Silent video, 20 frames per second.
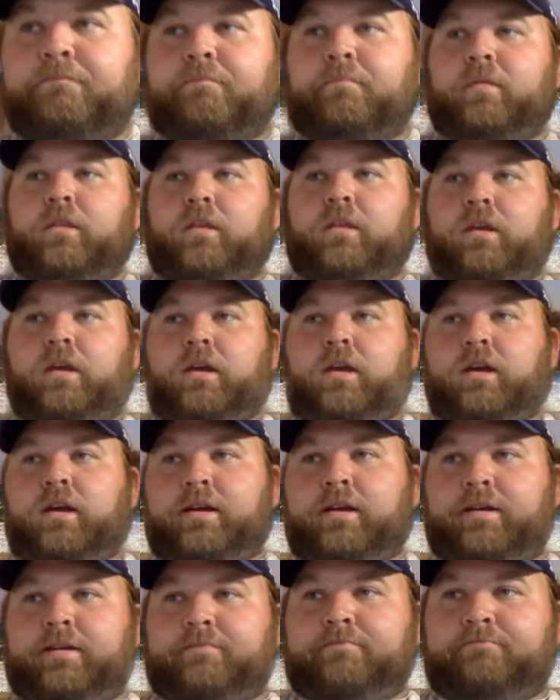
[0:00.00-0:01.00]

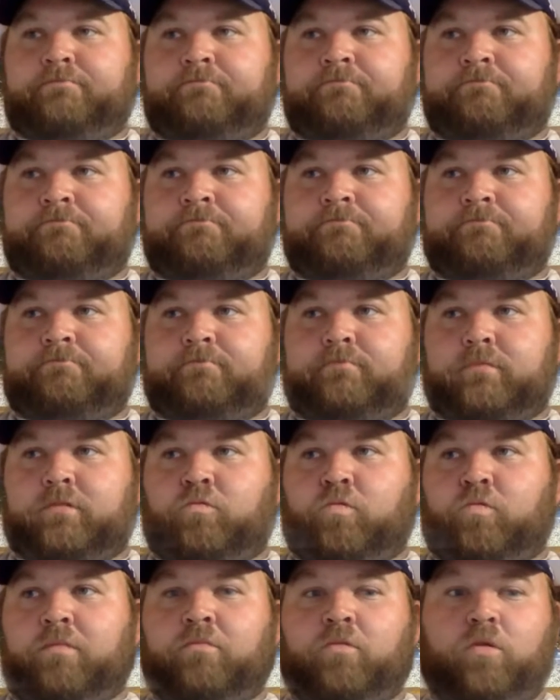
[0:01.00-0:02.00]
Yeah.
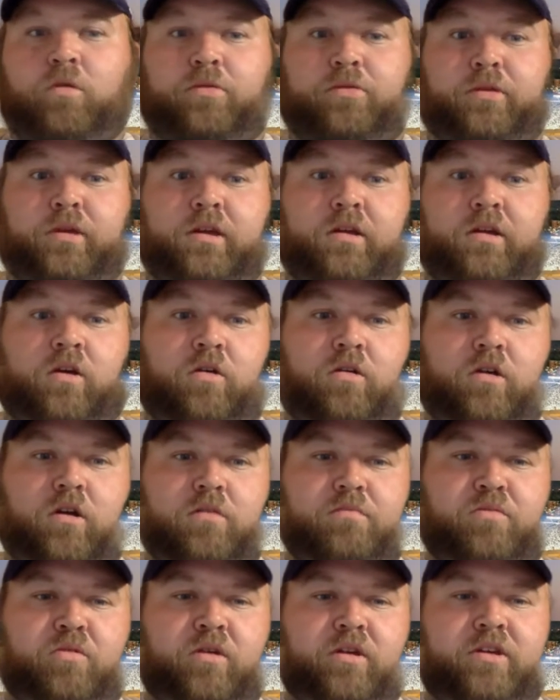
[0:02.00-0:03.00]
One more thing. Oh, our
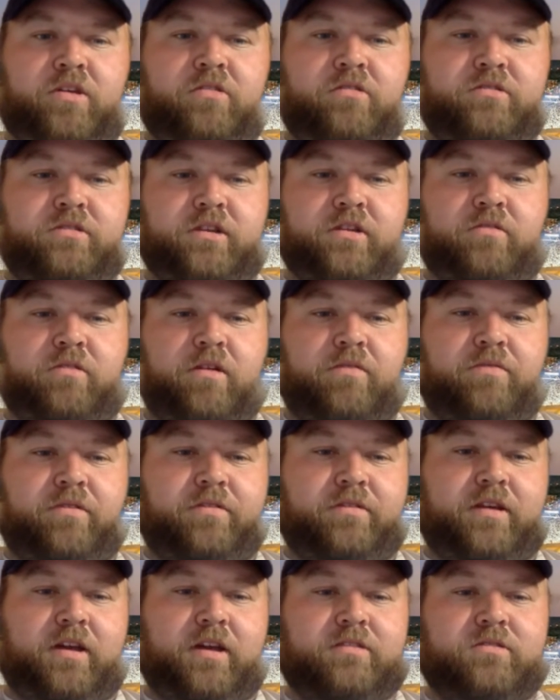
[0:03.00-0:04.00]
boy Houston
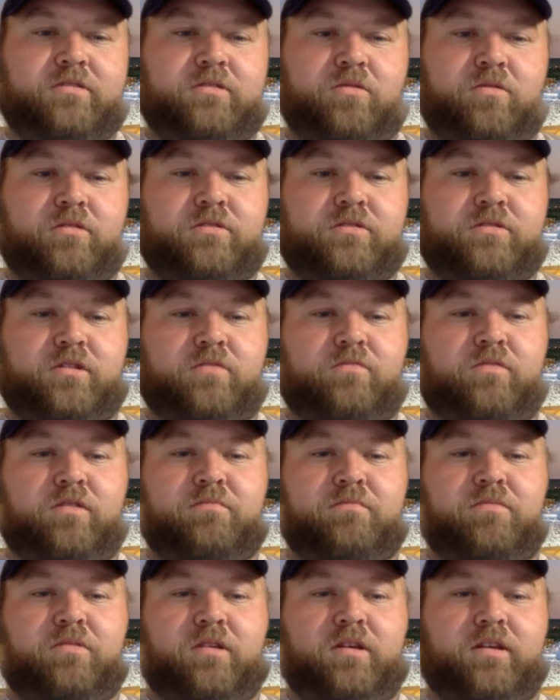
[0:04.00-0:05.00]
Griffith got torched on
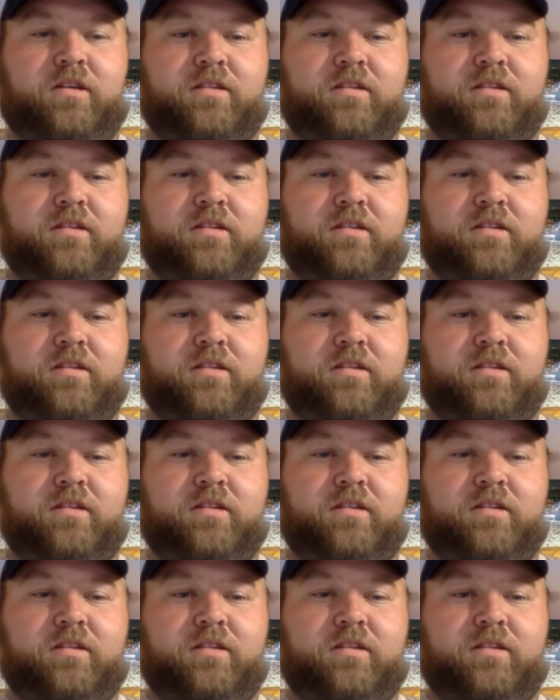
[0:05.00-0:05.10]
one play.